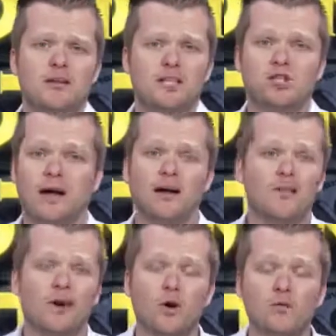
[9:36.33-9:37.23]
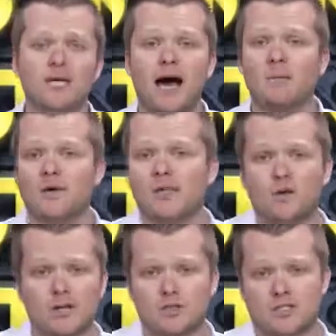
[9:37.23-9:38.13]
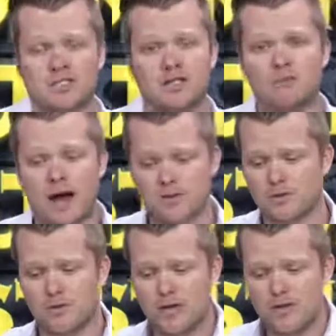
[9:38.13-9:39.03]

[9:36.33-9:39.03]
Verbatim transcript: to train on their own time when they're interested rather